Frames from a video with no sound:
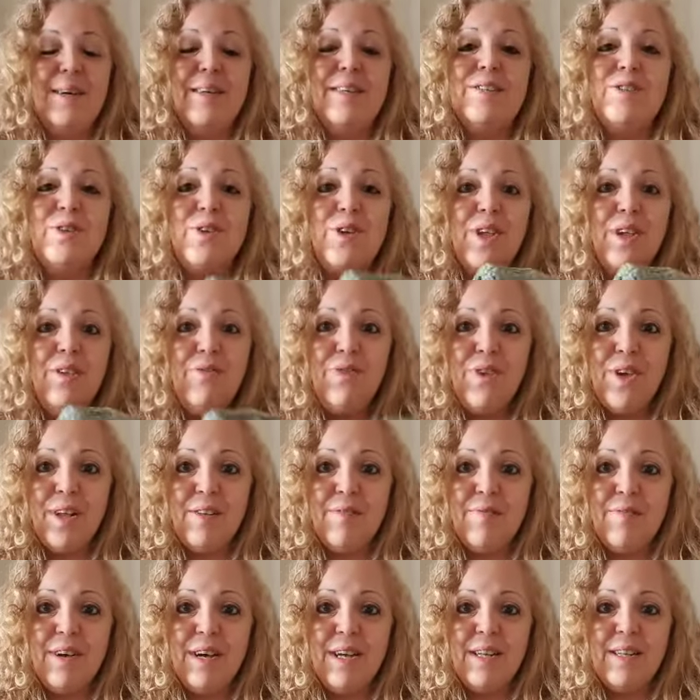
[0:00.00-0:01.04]
So if you can
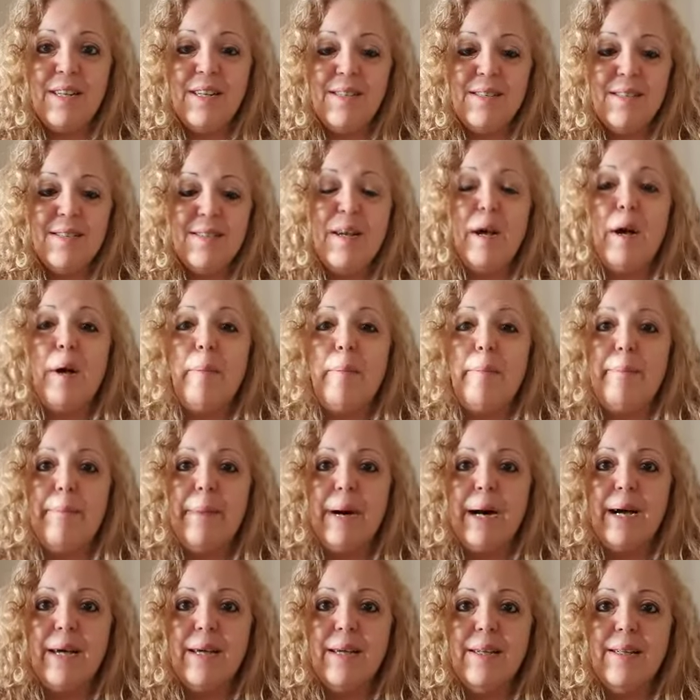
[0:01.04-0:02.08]
find it,
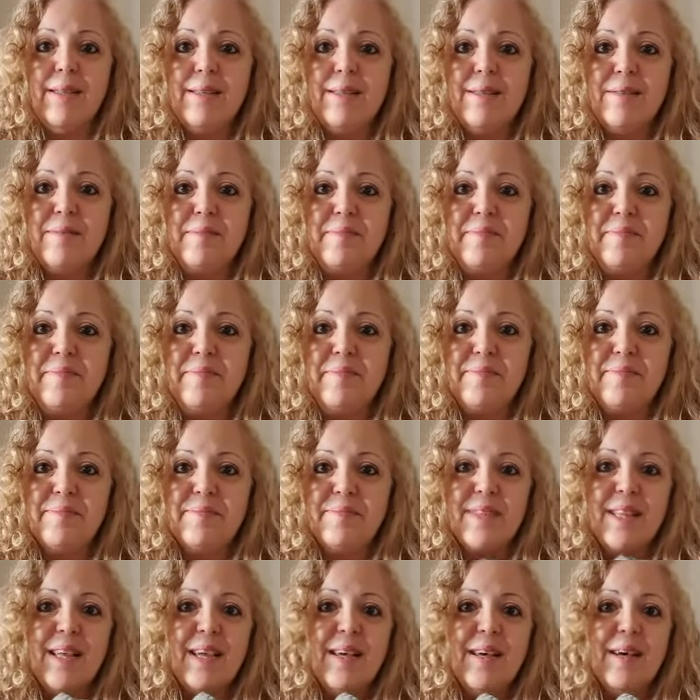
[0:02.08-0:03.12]
buy it.
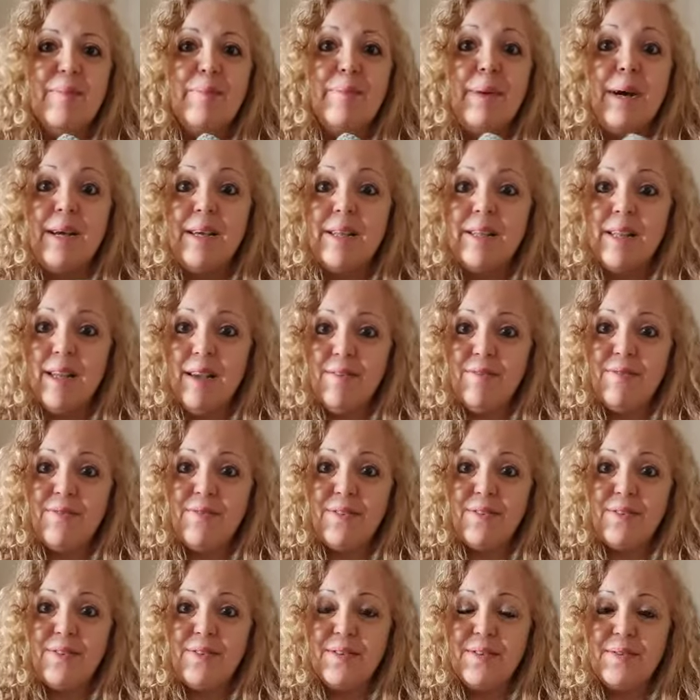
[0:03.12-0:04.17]
Buy enough.
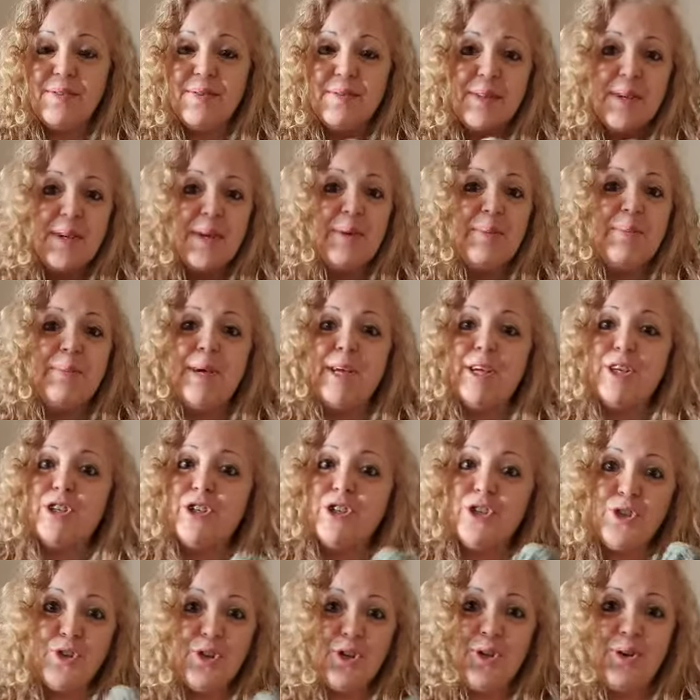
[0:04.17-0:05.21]
Make
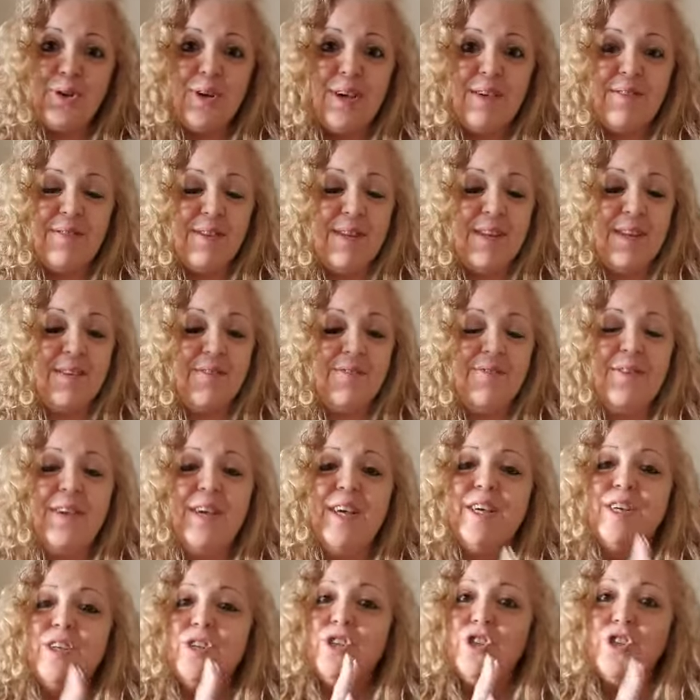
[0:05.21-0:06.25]
sure you have enough.
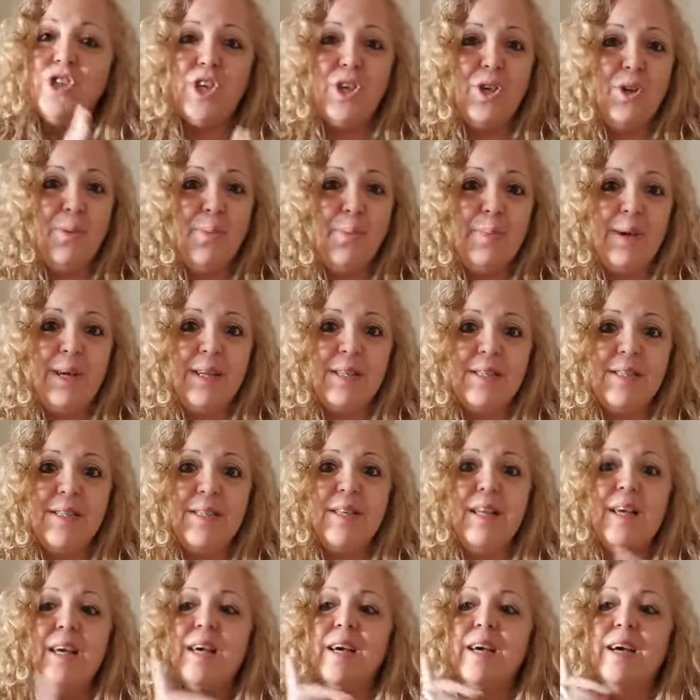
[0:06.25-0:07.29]
Check your
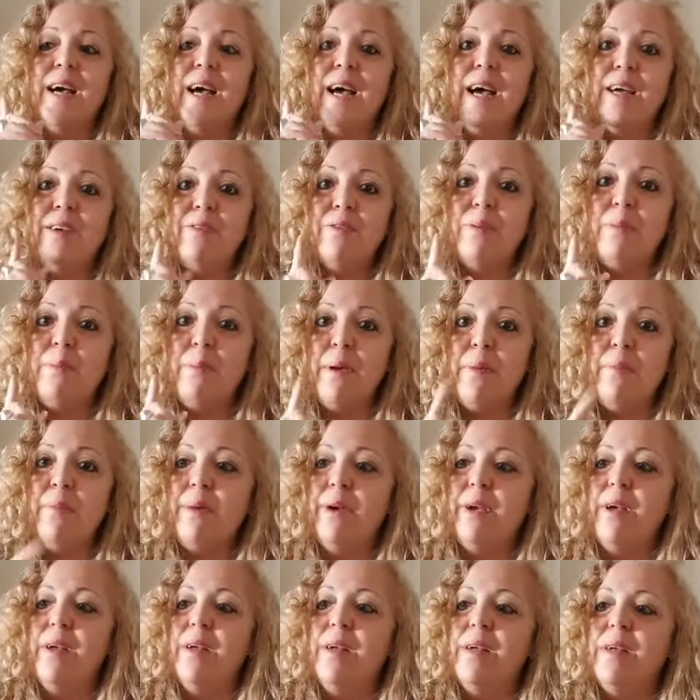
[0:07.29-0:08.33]
pattern. And
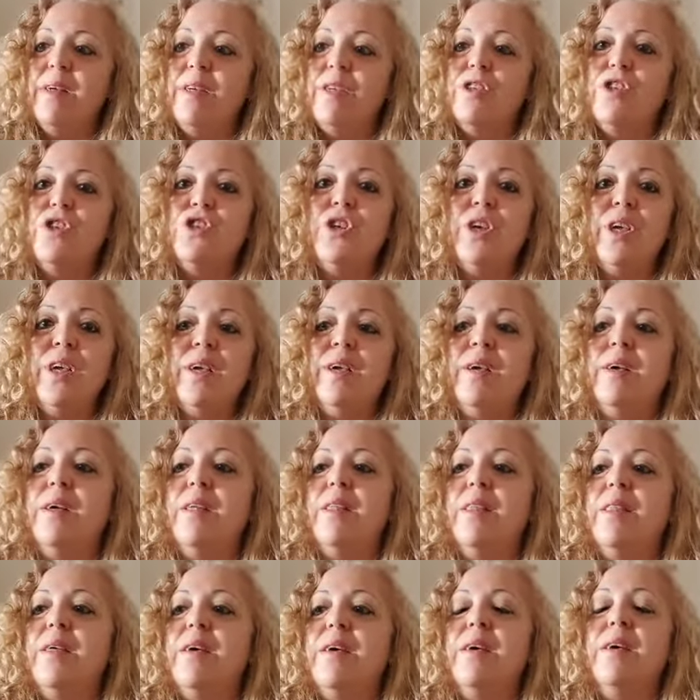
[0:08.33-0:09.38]
remember,
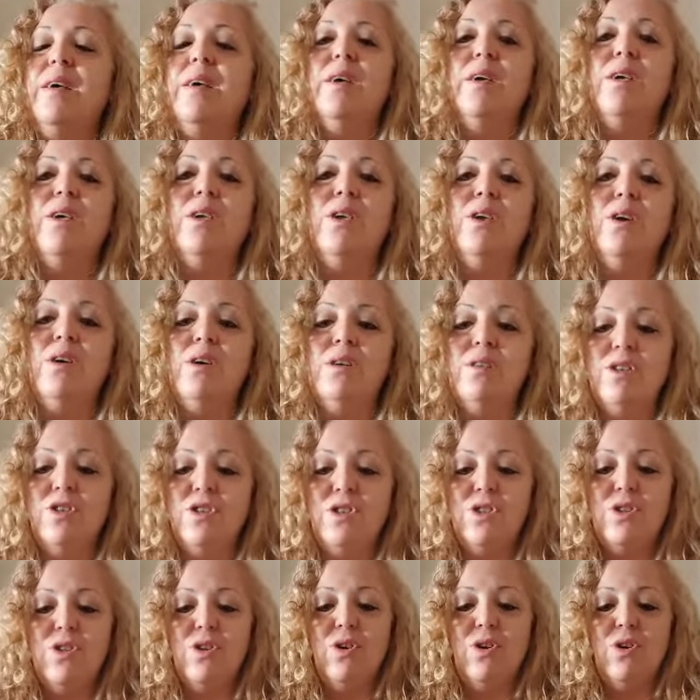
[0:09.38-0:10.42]
check the
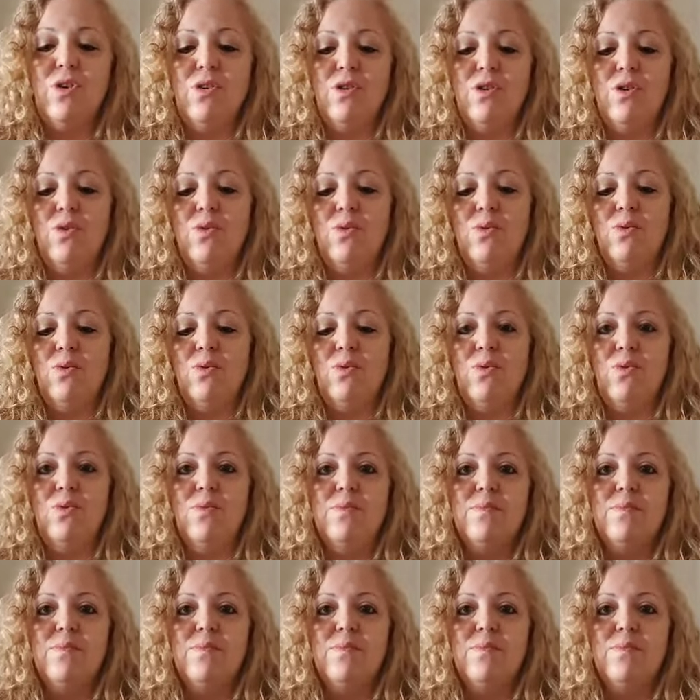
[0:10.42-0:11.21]
yardages on your,